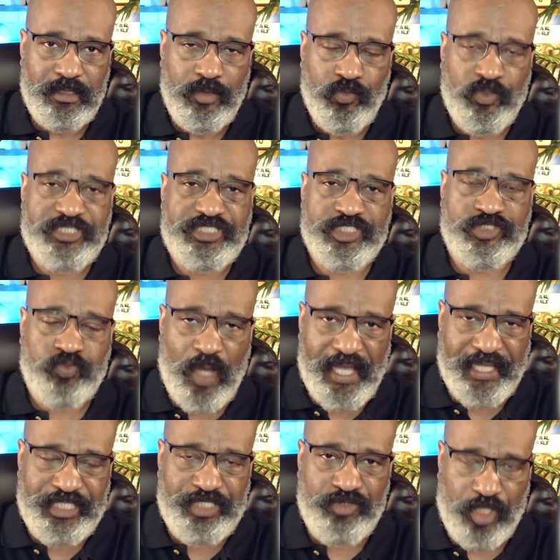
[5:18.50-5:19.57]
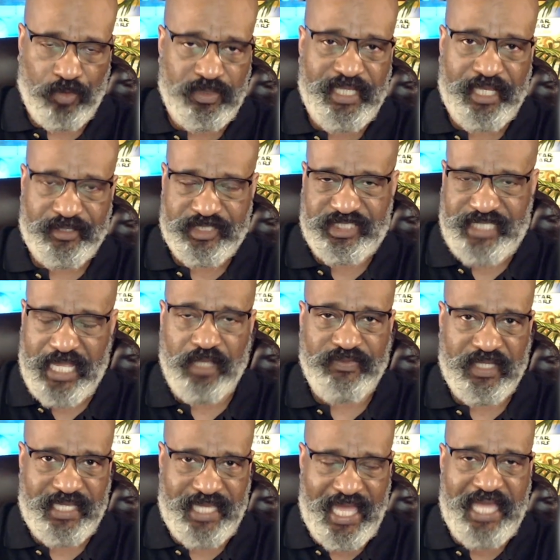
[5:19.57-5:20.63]
which is why you don't let her stay
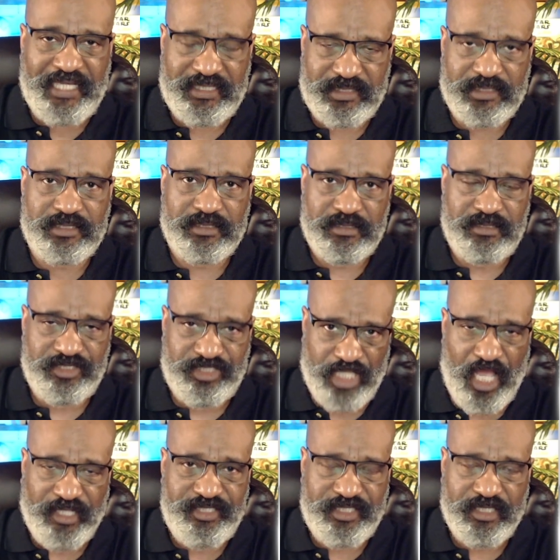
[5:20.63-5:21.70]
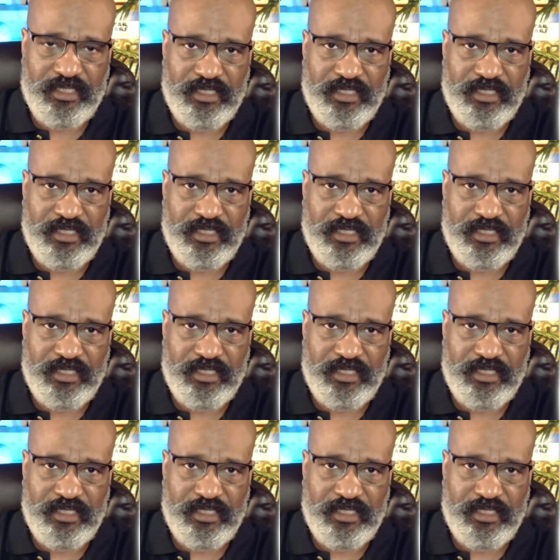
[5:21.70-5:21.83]
on the case, Judge.